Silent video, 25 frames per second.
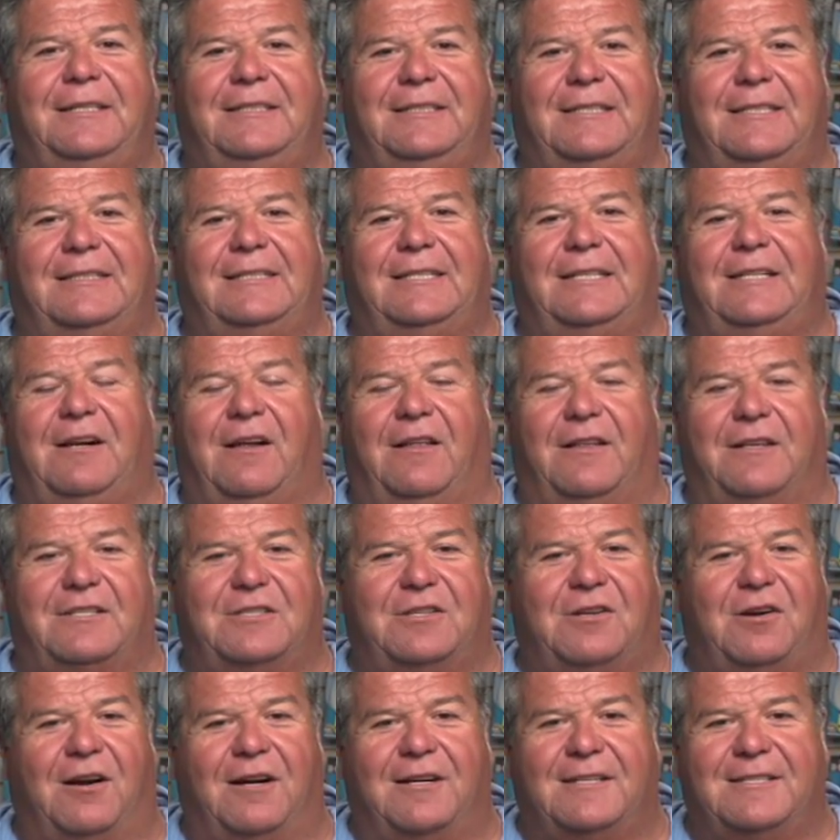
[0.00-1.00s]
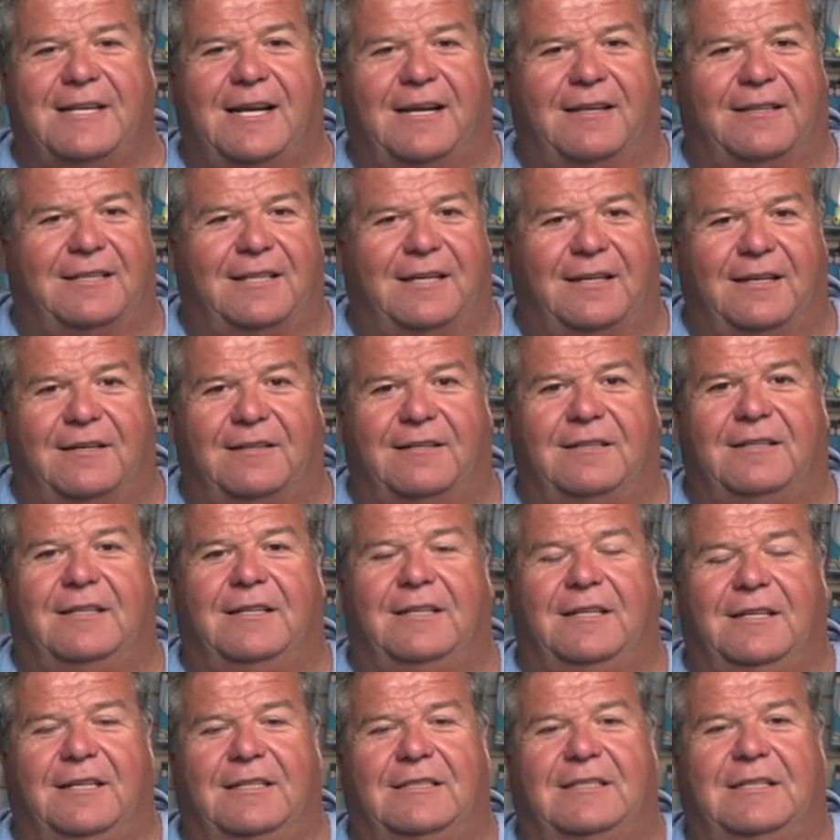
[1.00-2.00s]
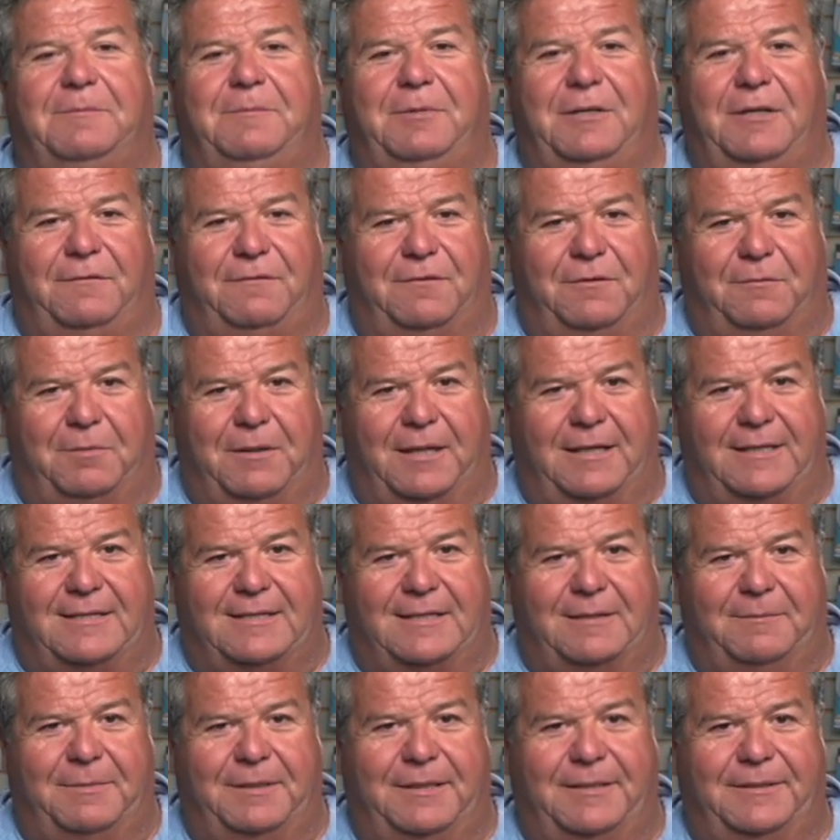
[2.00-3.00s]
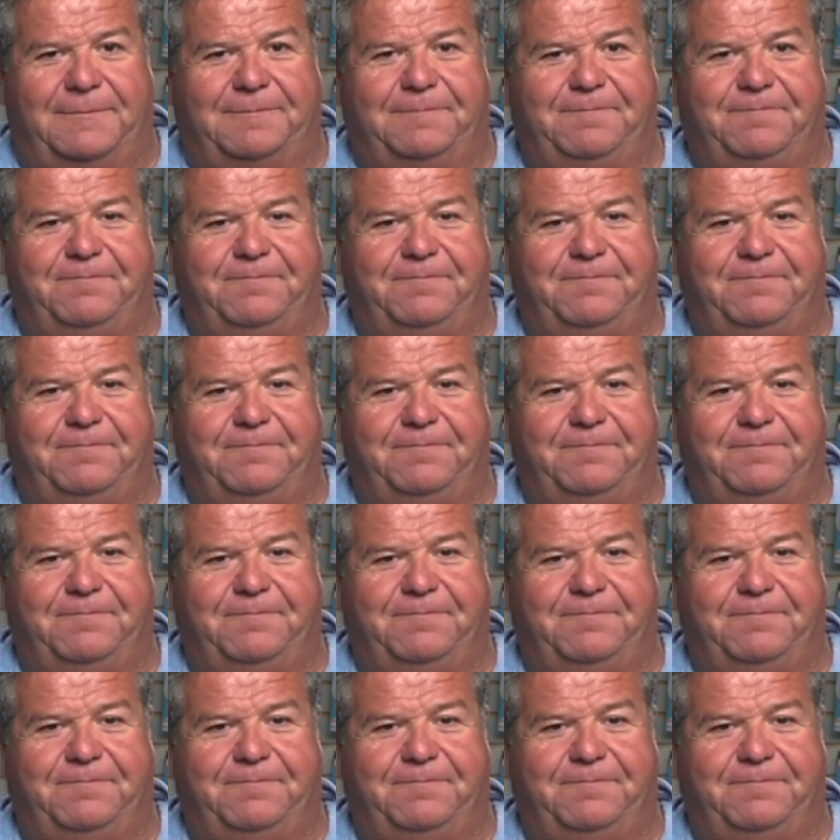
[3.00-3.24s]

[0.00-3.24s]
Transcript: Just seeing all the stars out there, it's a beautiful place to be.